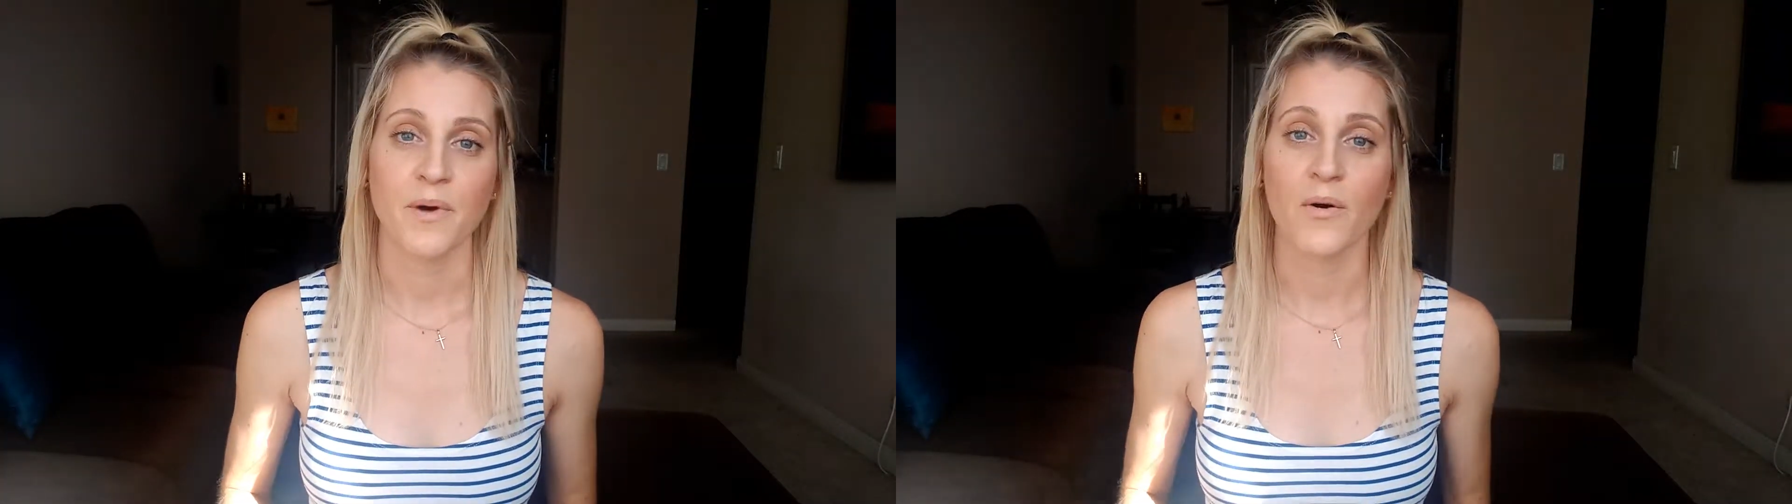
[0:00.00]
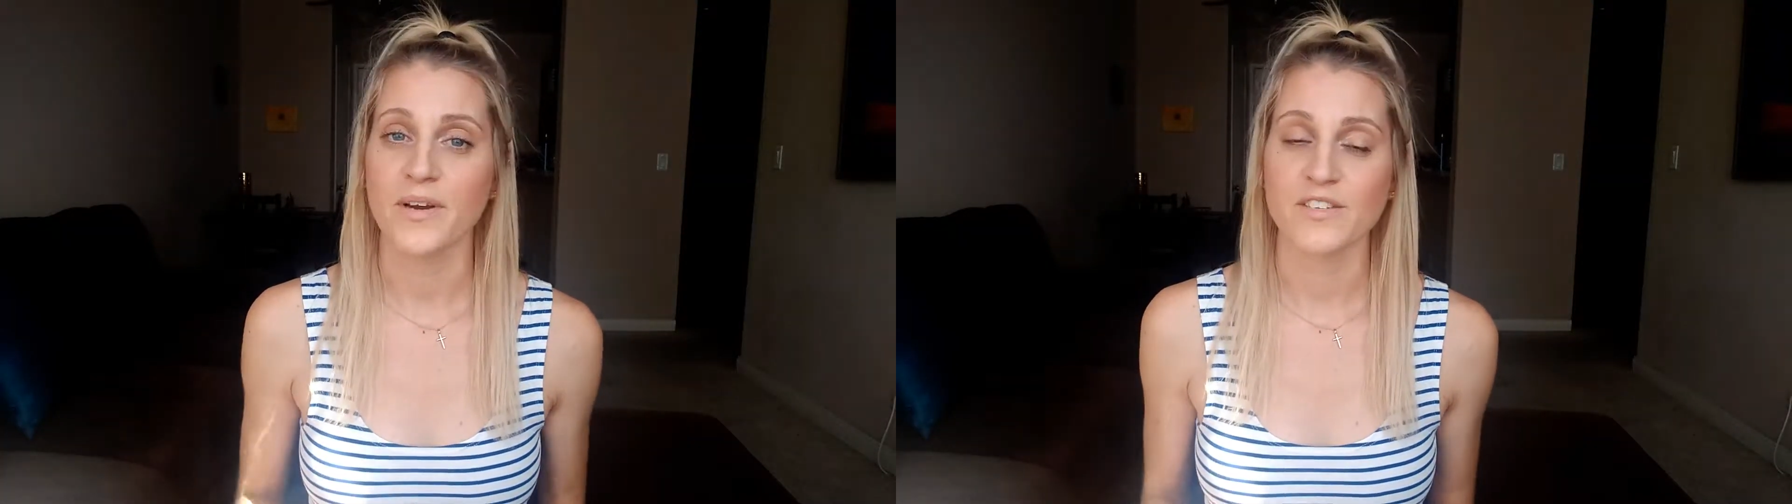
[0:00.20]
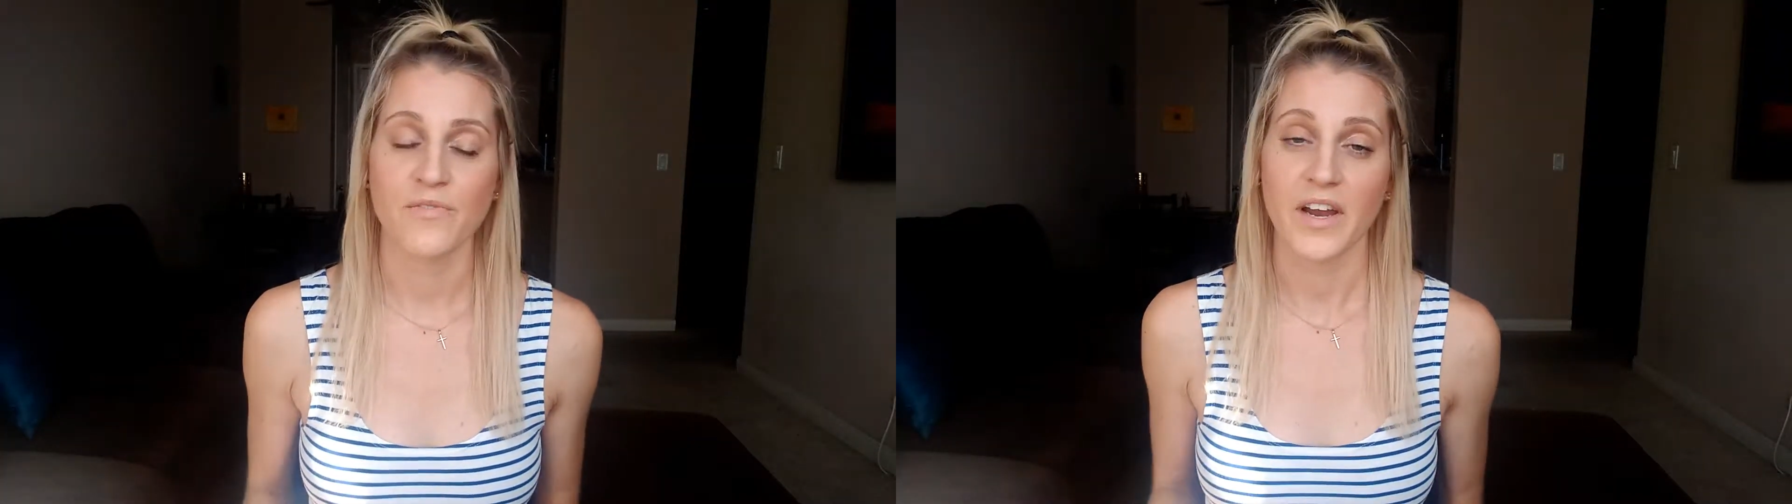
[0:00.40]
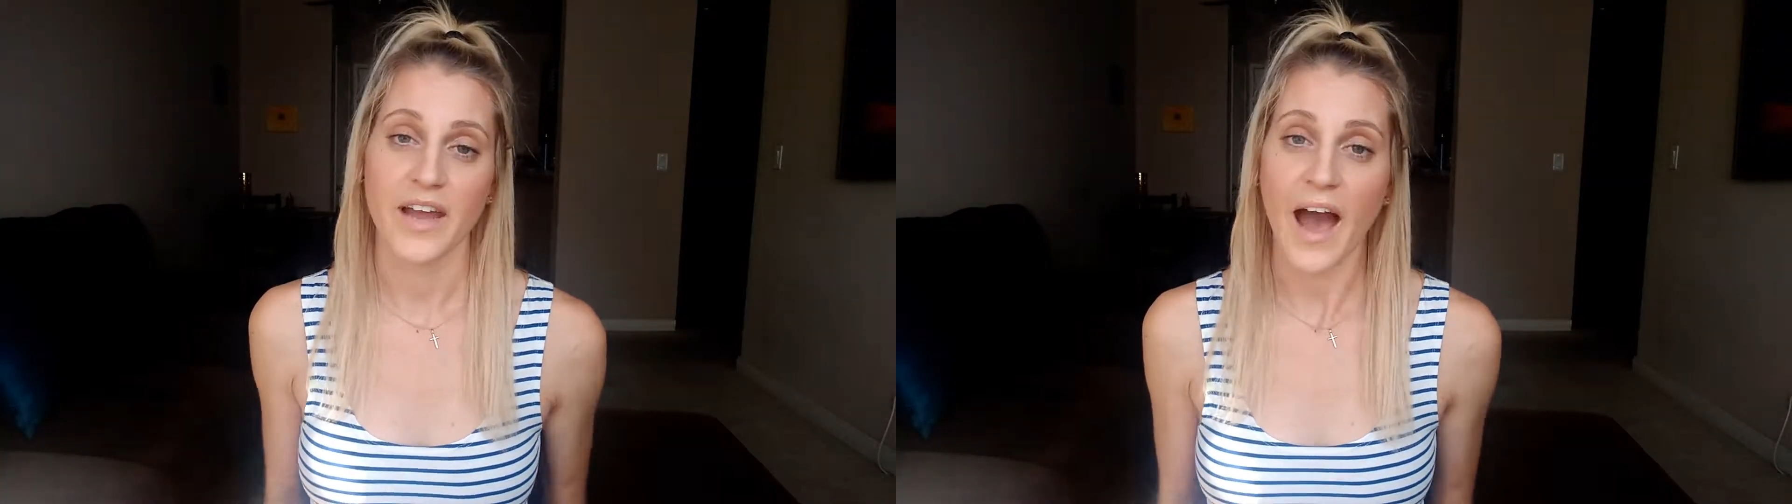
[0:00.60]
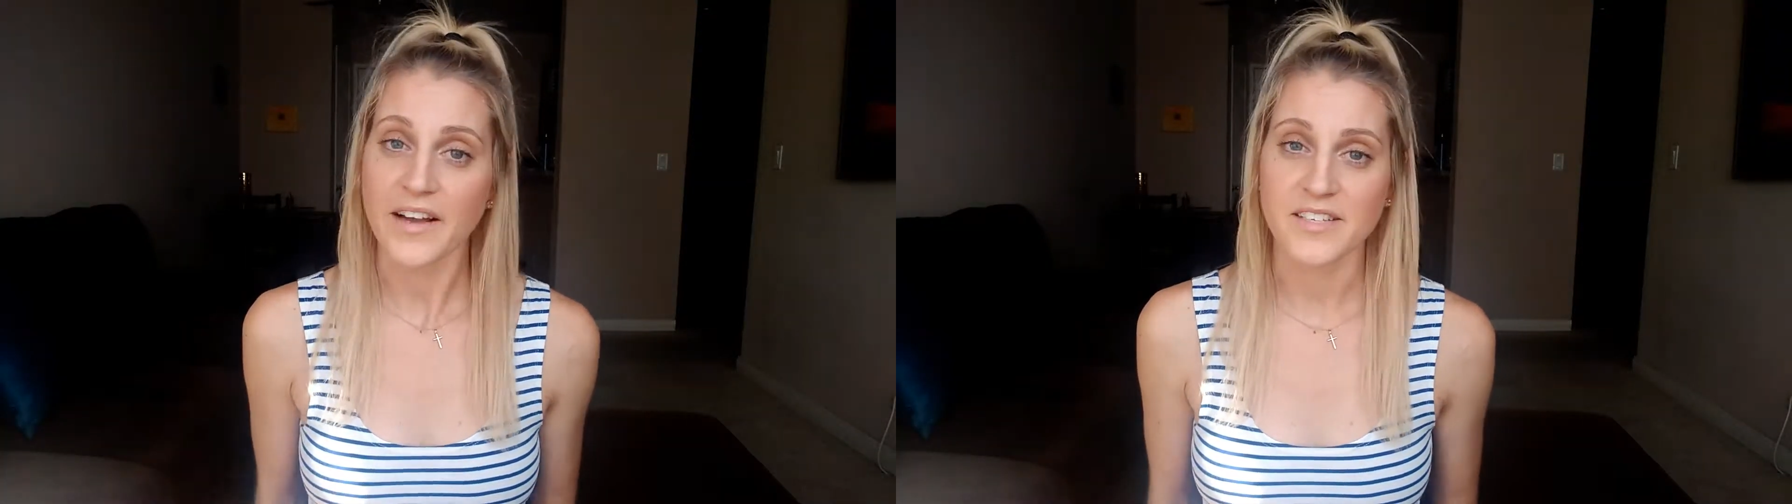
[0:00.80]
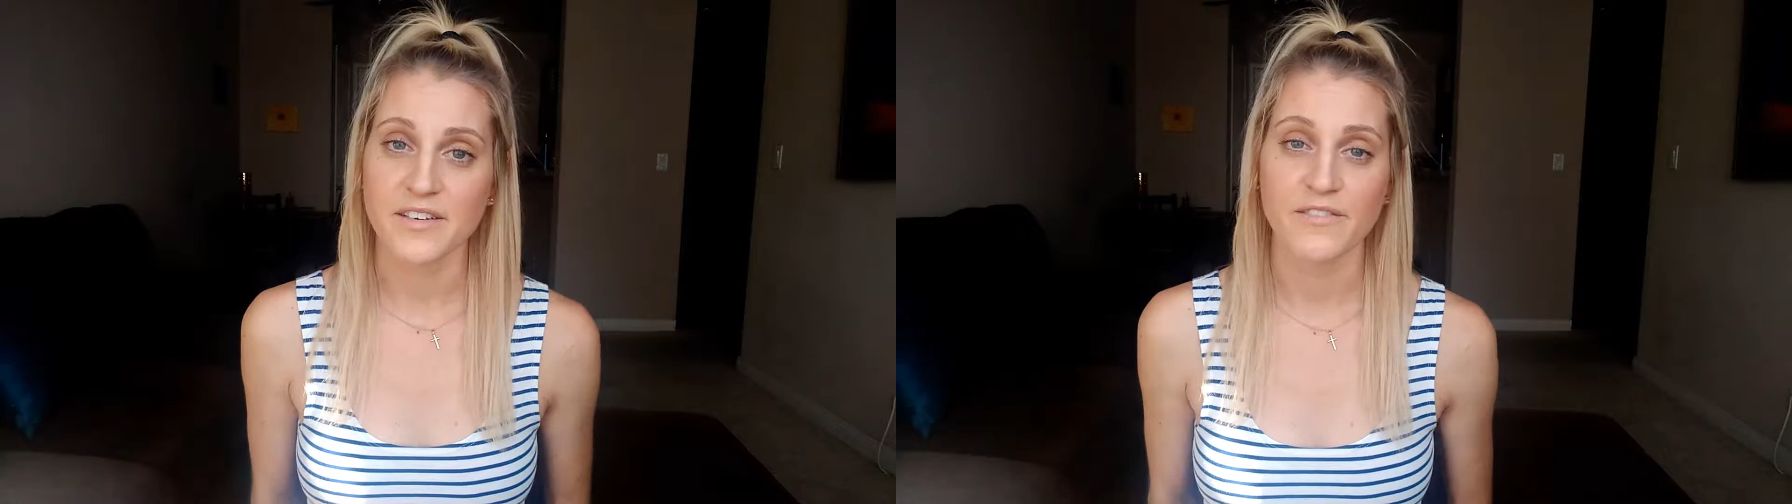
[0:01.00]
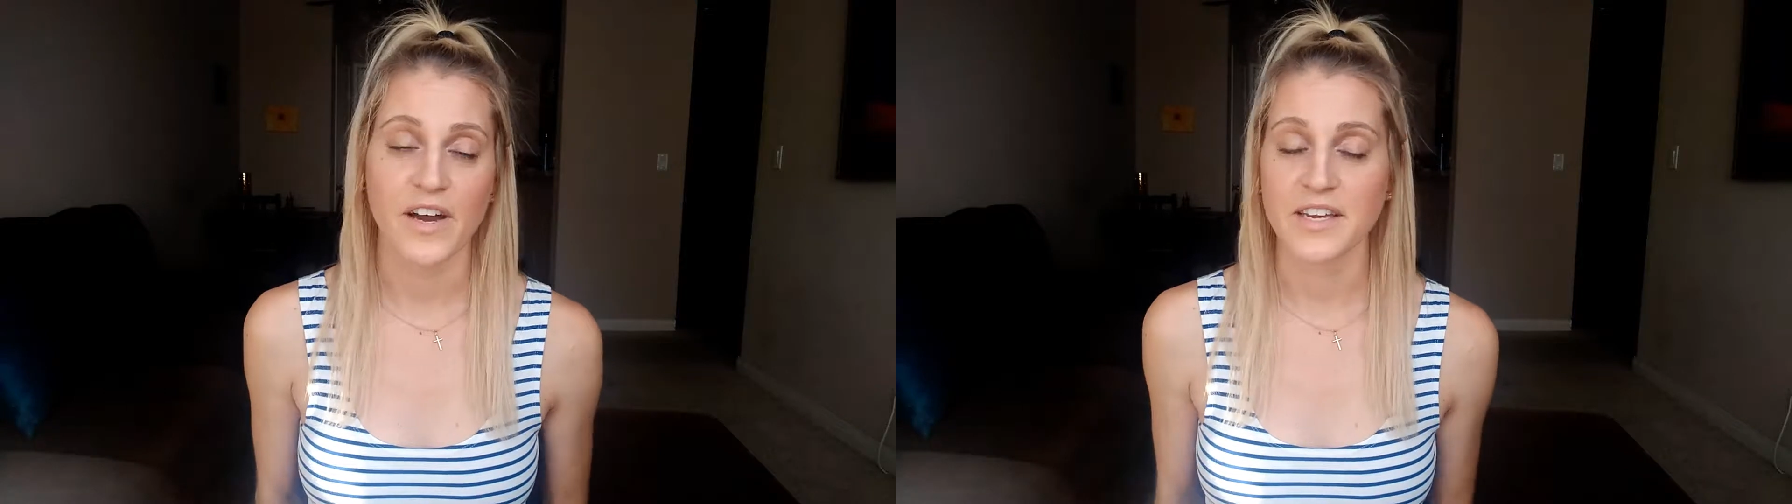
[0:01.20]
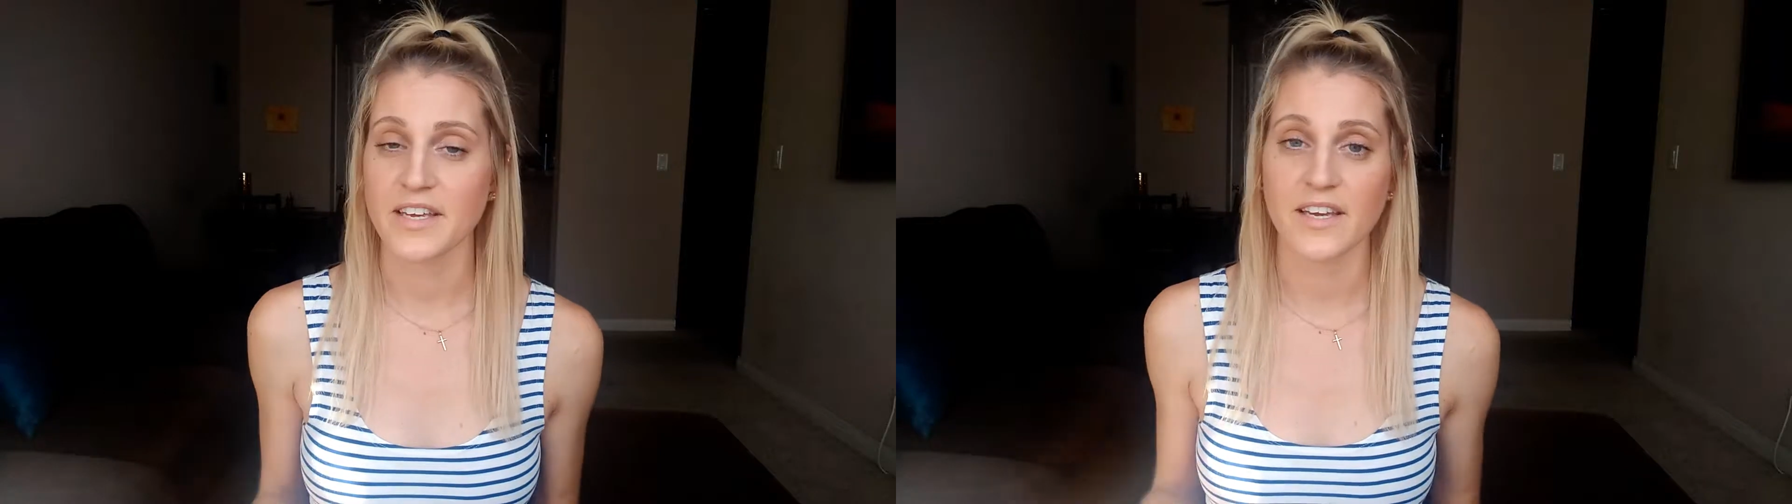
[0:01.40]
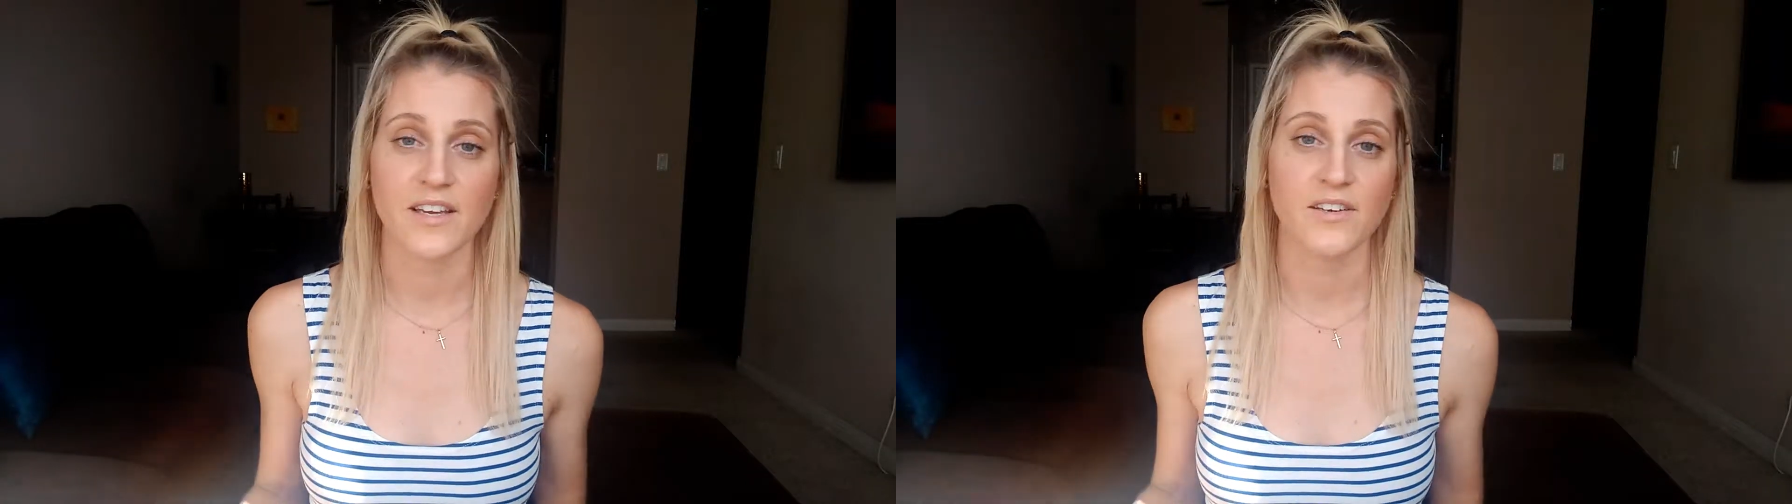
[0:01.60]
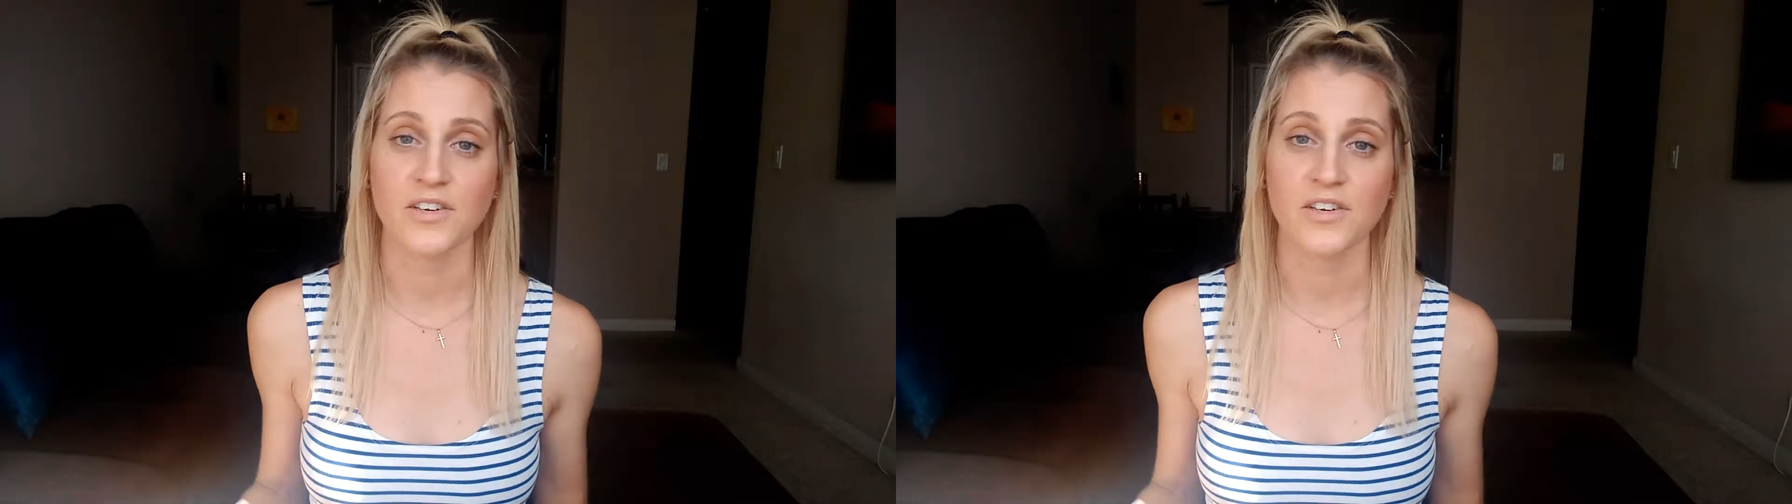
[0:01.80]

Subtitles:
always very active, hiking,